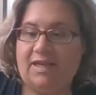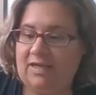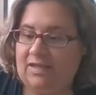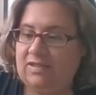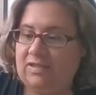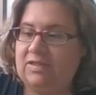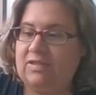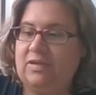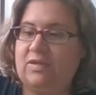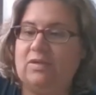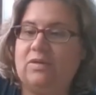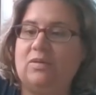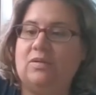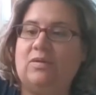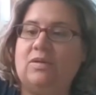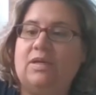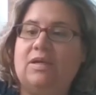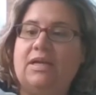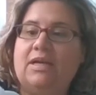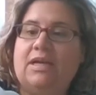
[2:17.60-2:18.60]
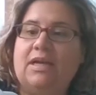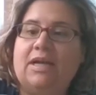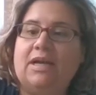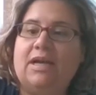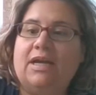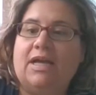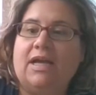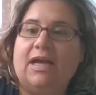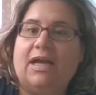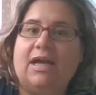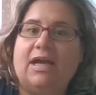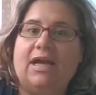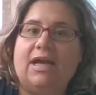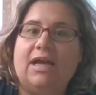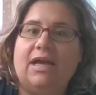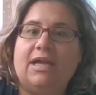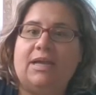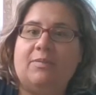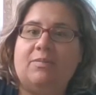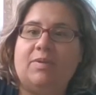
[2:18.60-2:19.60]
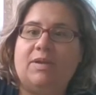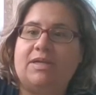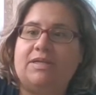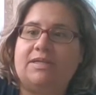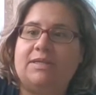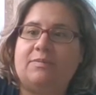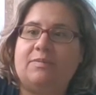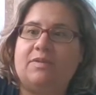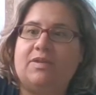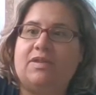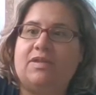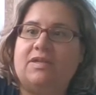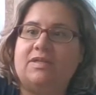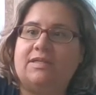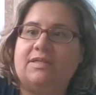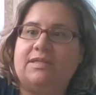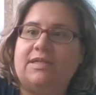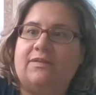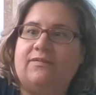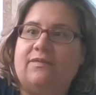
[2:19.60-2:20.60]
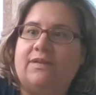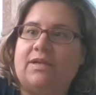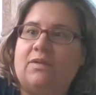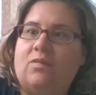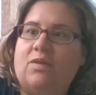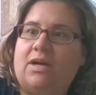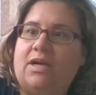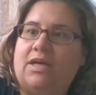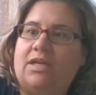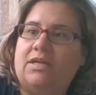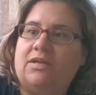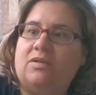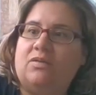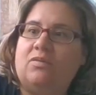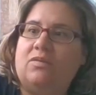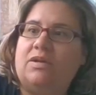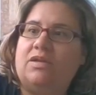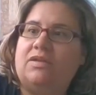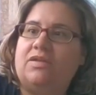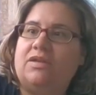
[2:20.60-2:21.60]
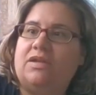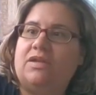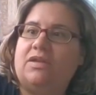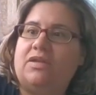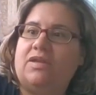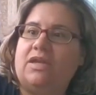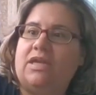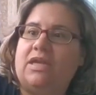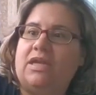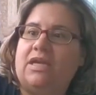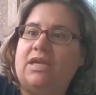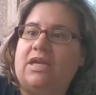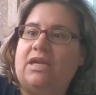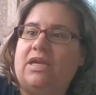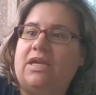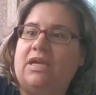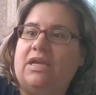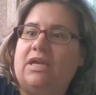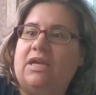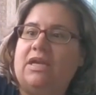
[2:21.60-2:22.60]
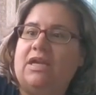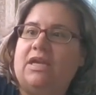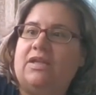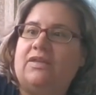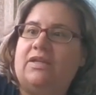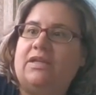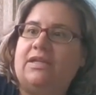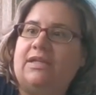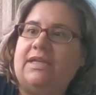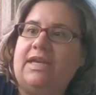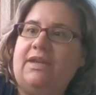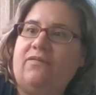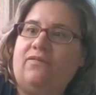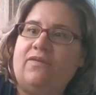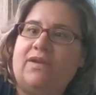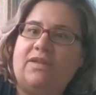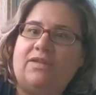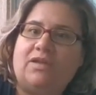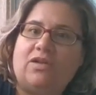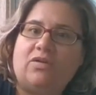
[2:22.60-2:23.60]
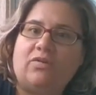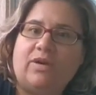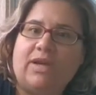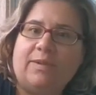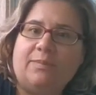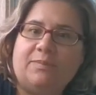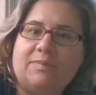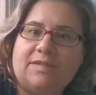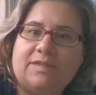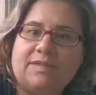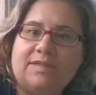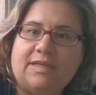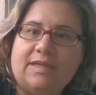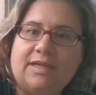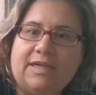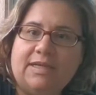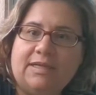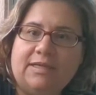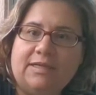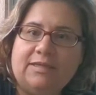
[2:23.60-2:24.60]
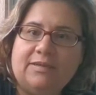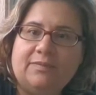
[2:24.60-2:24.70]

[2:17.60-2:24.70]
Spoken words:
So I picked up this lovely one with the leaf and the grape design.